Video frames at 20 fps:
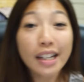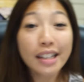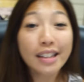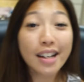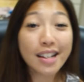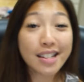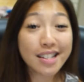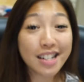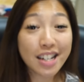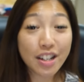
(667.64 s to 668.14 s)

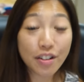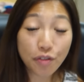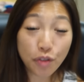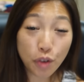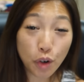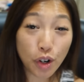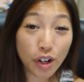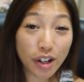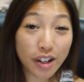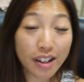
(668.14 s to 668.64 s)
That's it
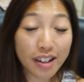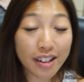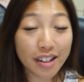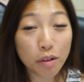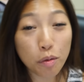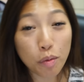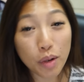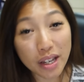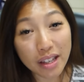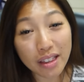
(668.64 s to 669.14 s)

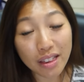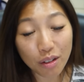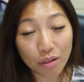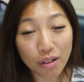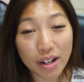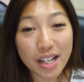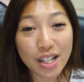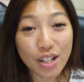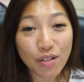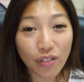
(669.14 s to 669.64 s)
for week
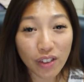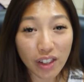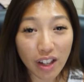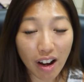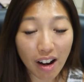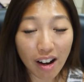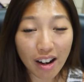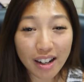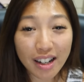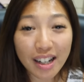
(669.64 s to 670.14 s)
3's
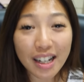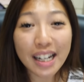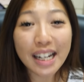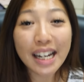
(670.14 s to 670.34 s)
vlog.